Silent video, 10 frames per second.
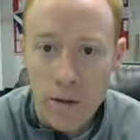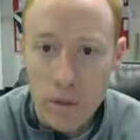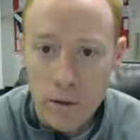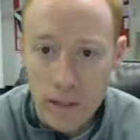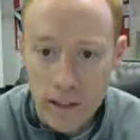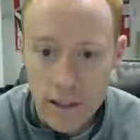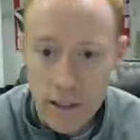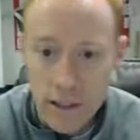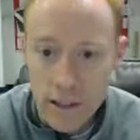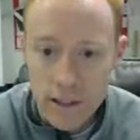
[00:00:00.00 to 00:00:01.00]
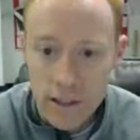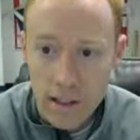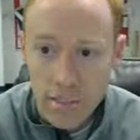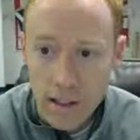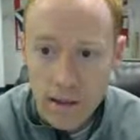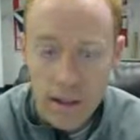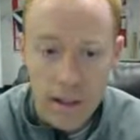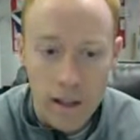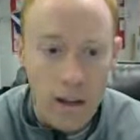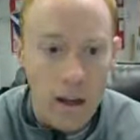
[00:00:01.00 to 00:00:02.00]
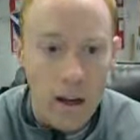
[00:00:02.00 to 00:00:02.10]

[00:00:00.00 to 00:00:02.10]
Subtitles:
the most success and benefit.